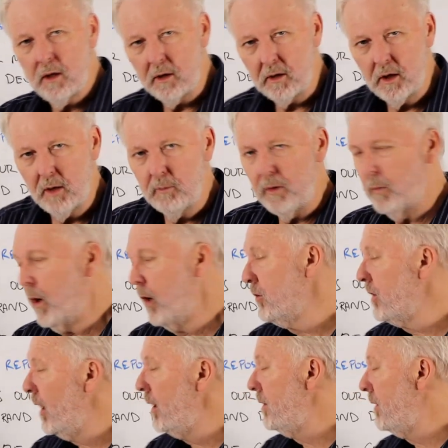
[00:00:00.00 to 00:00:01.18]
Okay, and we
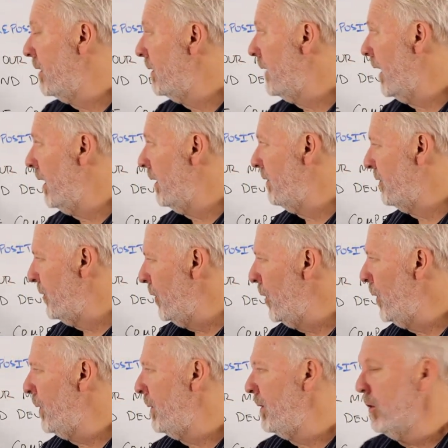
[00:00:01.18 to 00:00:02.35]
rotate
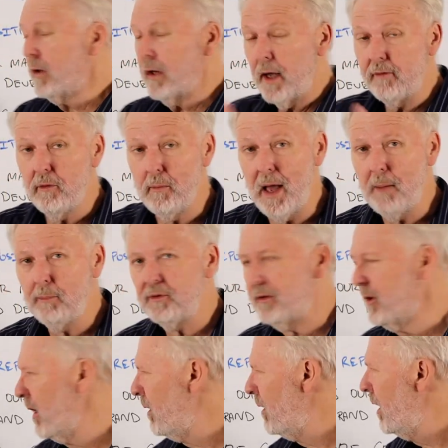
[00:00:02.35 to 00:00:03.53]
through and we look at other maps
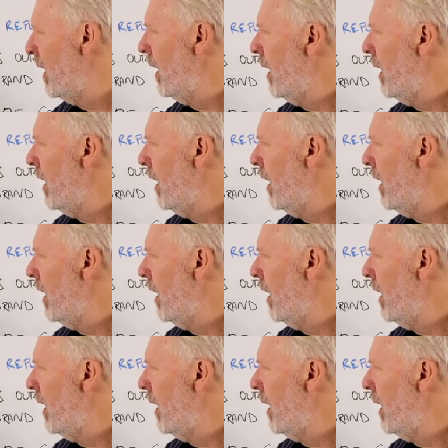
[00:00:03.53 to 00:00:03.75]
and go,